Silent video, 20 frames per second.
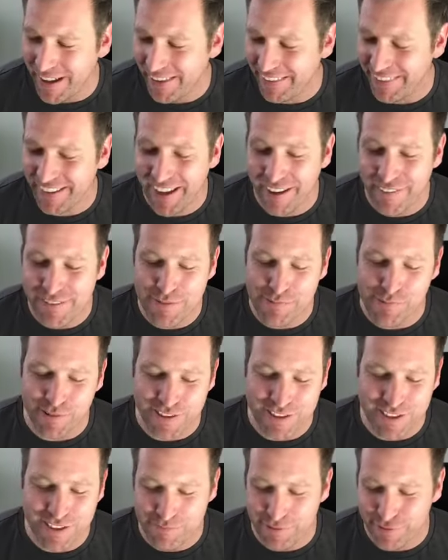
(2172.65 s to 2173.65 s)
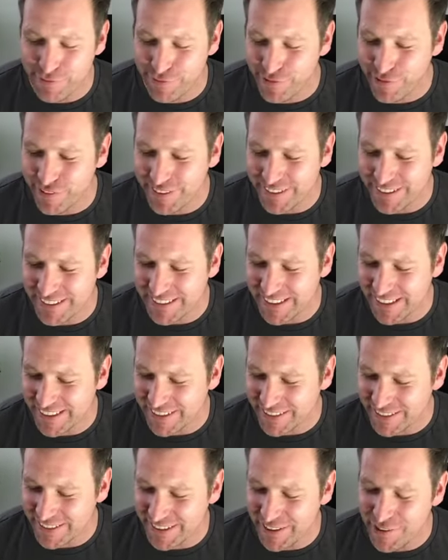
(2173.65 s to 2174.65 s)
i think i've spoken to you before and you said
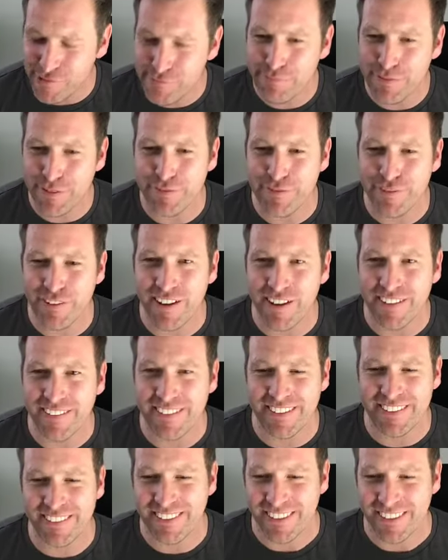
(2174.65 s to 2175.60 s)
you still prefer the,